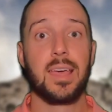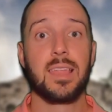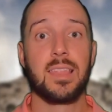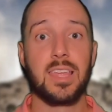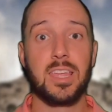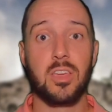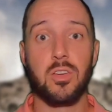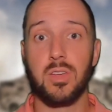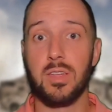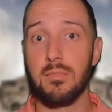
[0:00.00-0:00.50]
that
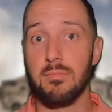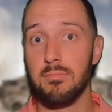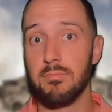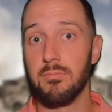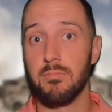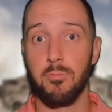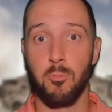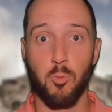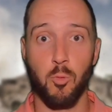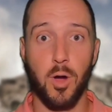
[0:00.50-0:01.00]
you can
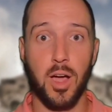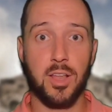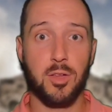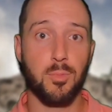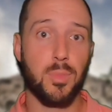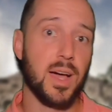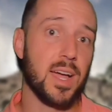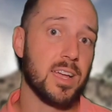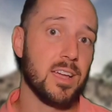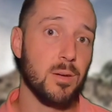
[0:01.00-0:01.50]
ride your
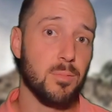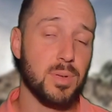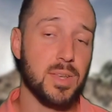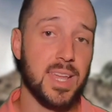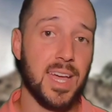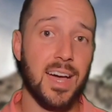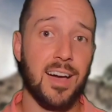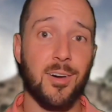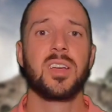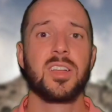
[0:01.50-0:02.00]
bike up and
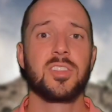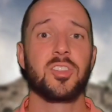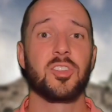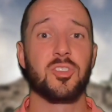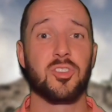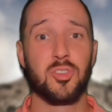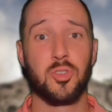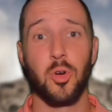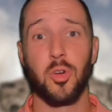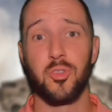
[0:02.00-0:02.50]
down. Just
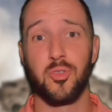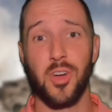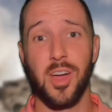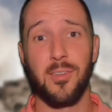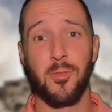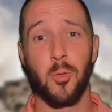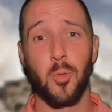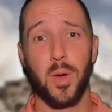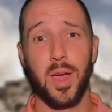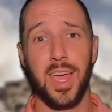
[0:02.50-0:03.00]
a short
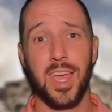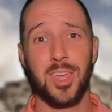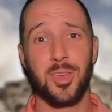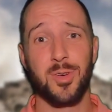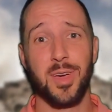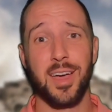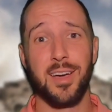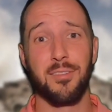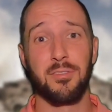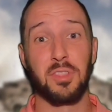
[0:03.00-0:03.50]
drive away, you
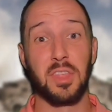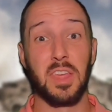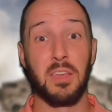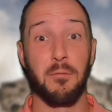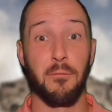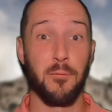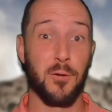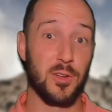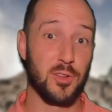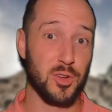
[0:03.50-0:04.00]
have the
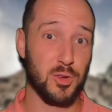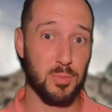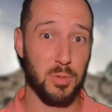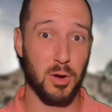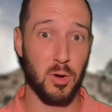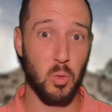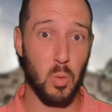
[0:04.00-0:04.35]
Fredericksburg